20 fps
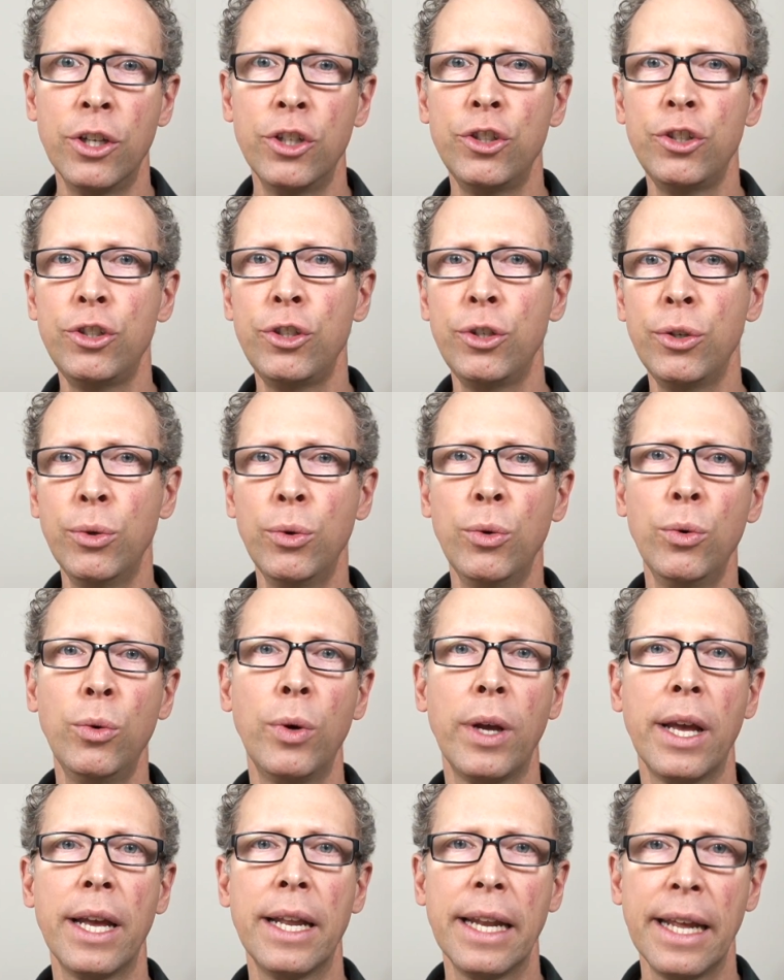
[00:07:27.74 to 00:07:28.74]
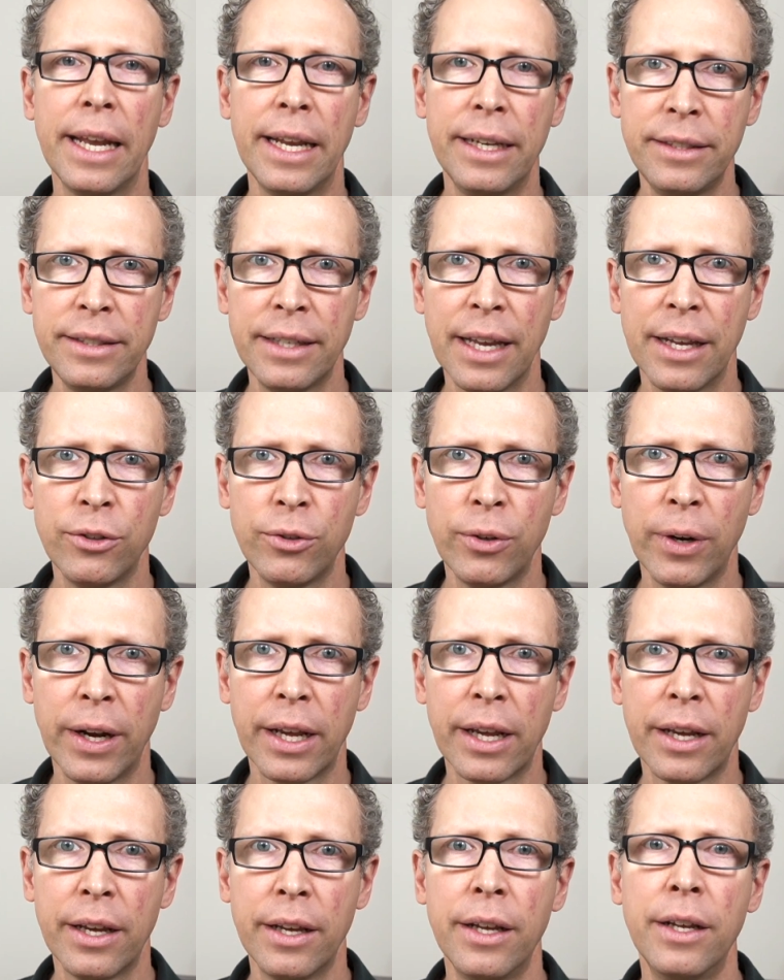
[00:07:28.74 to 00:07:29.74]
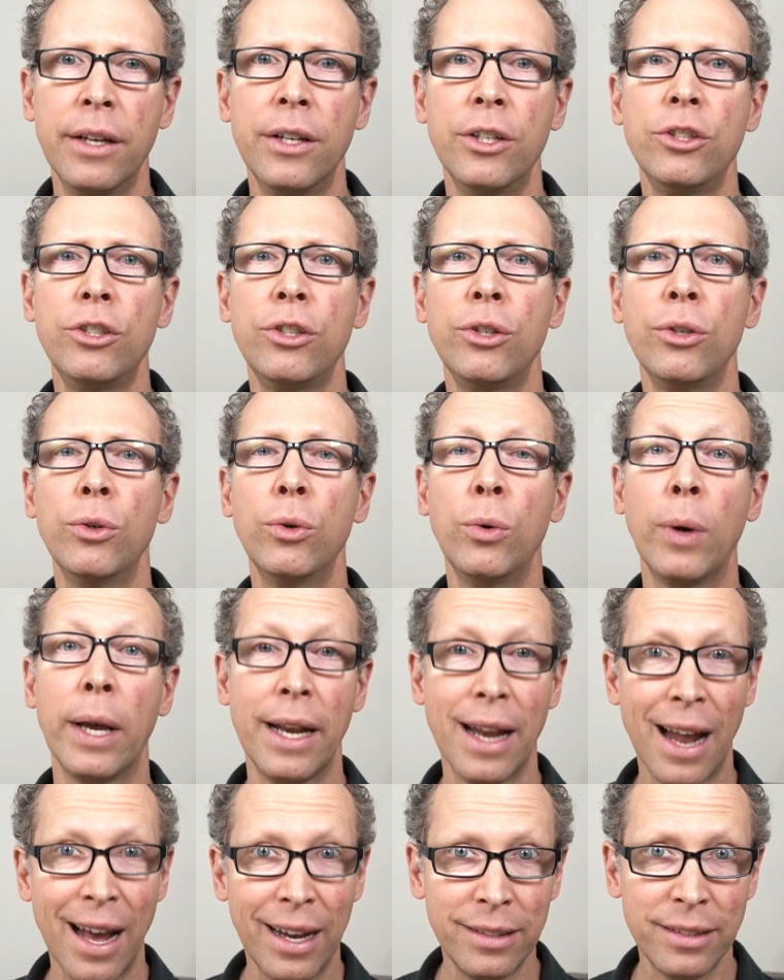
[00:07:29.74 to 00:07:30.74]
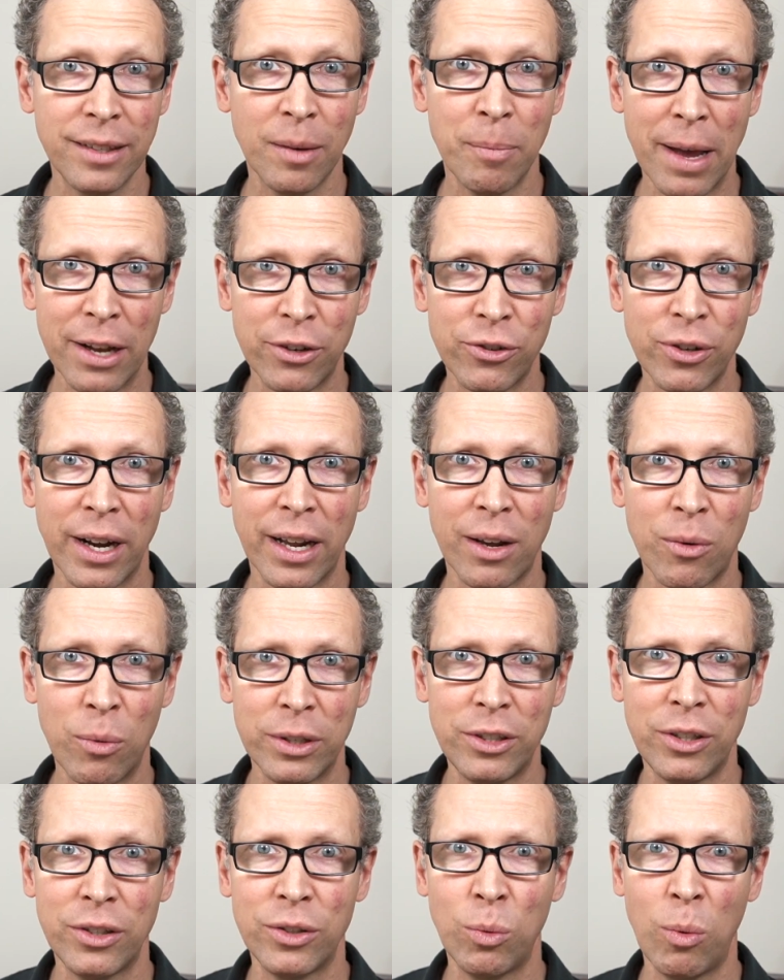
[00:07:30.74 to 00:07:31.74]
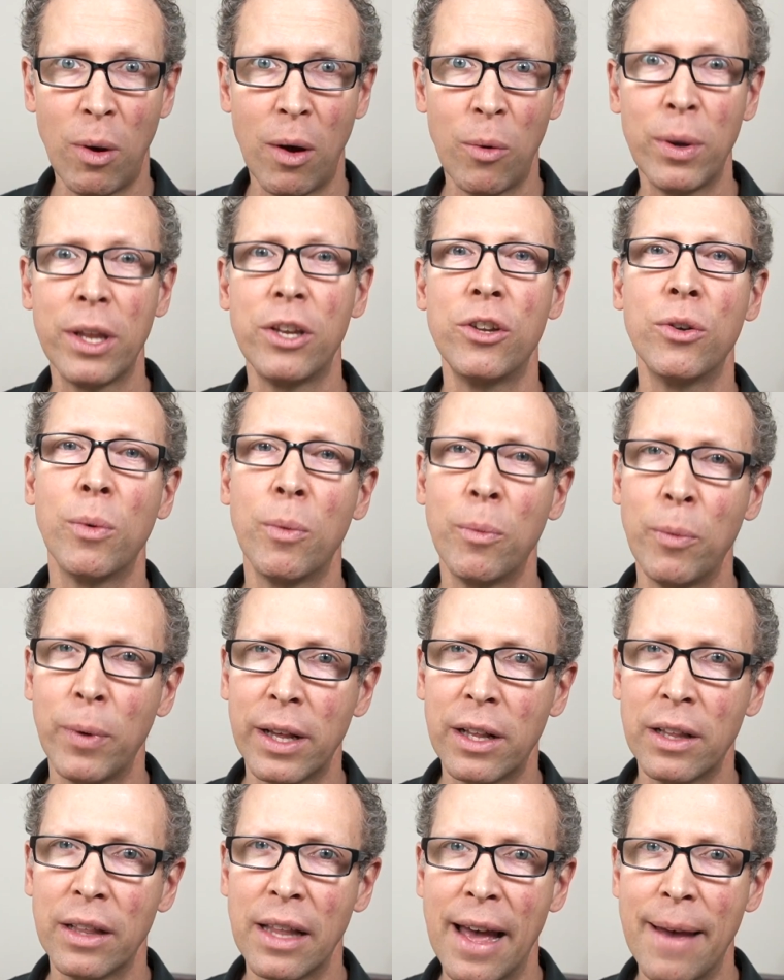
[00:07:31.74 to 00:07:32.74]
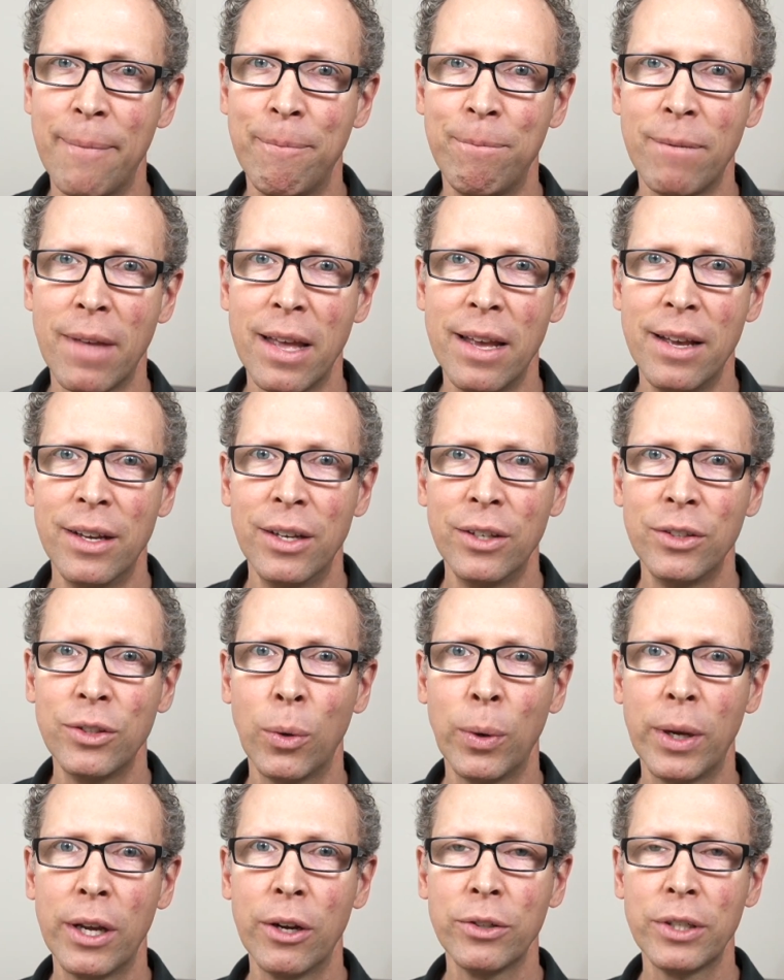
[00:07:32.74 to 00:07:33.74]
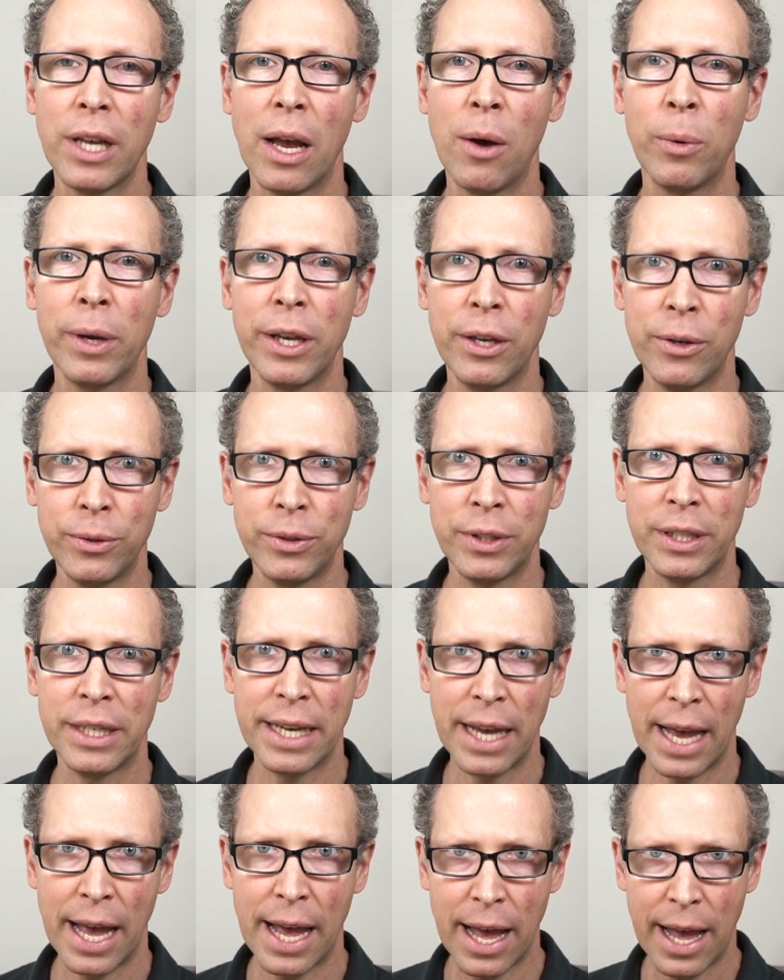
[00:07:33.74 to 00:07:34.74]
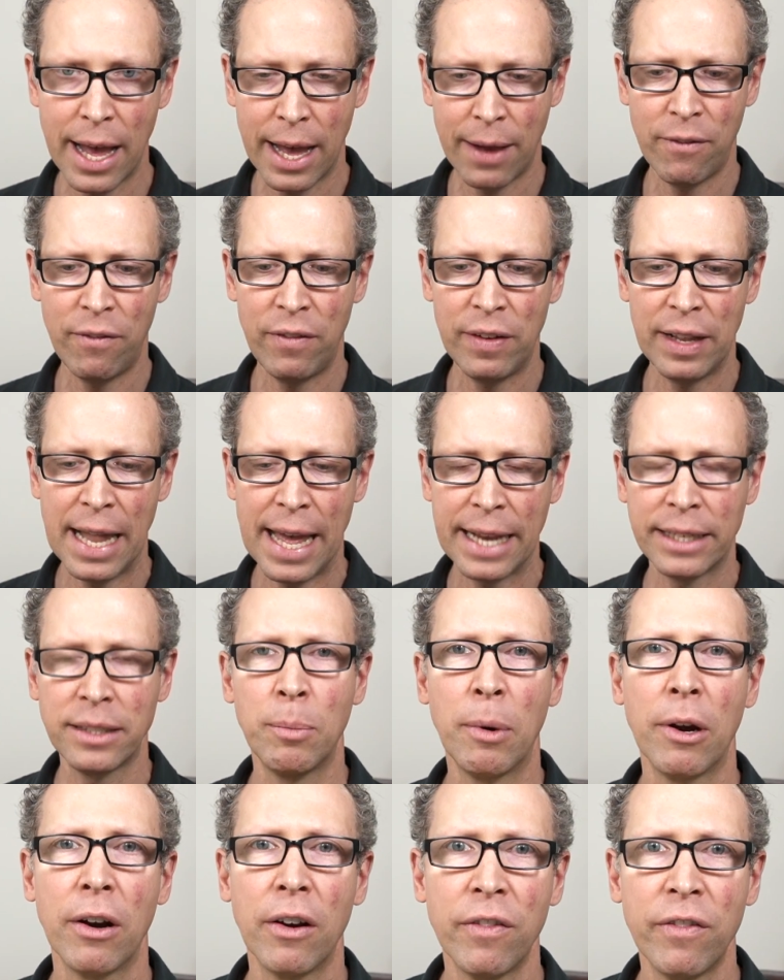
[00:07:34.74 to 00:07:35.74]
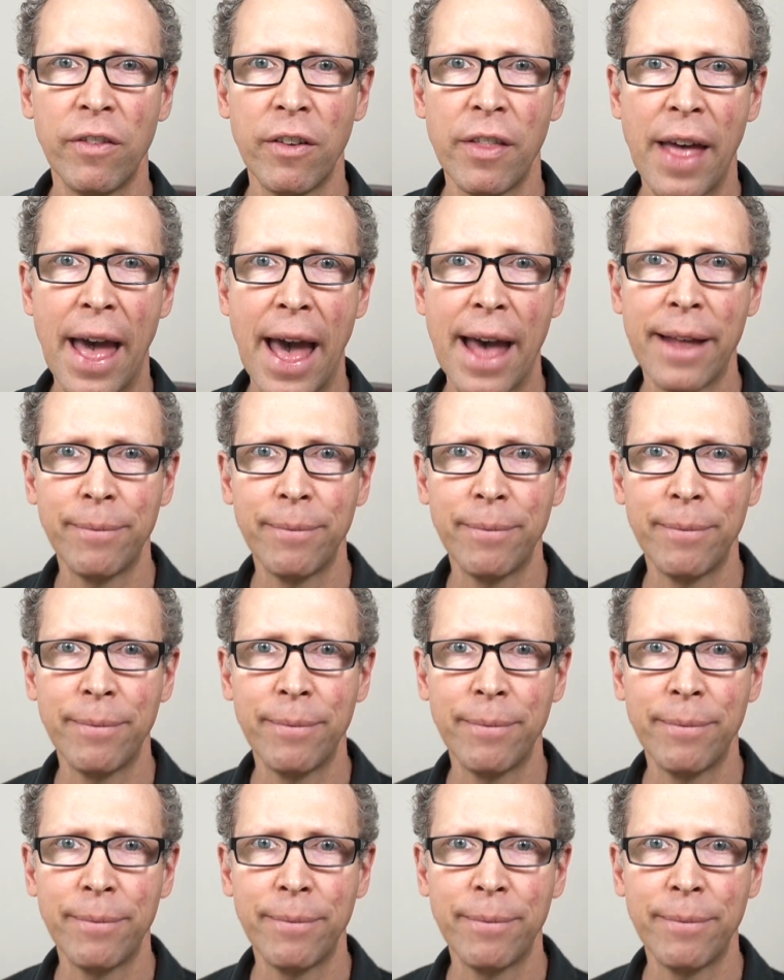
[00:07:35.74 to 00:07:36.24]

to an eccentric to an isometric, which is what we do when we climb. So here's how we use the Flexbar for that.